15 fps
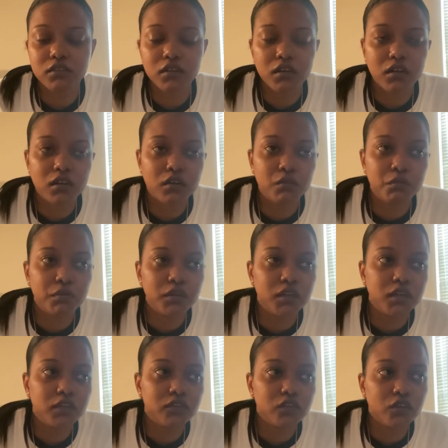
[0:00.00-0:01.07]
but
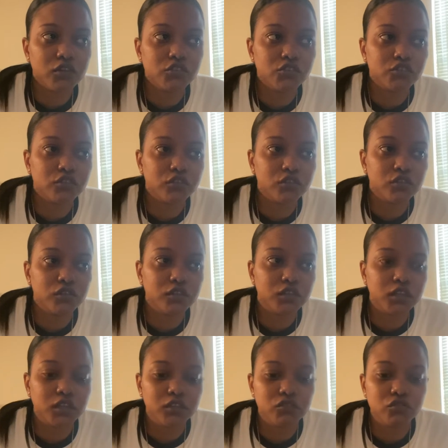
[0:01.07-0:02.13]
as long as you're
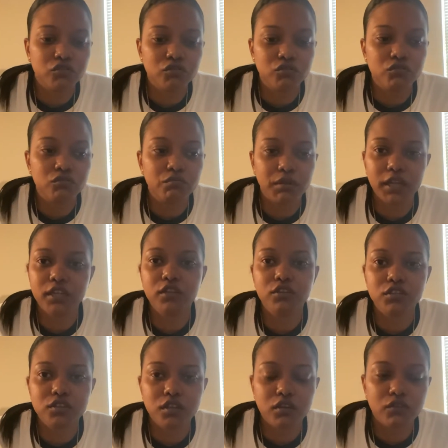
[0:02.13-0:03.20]
looking to better
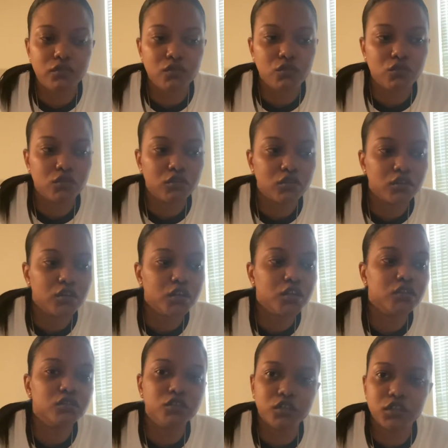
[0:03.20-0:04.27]
yourself or
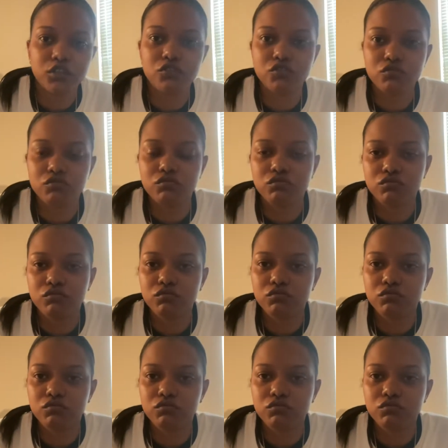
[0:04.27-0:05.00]
looking to,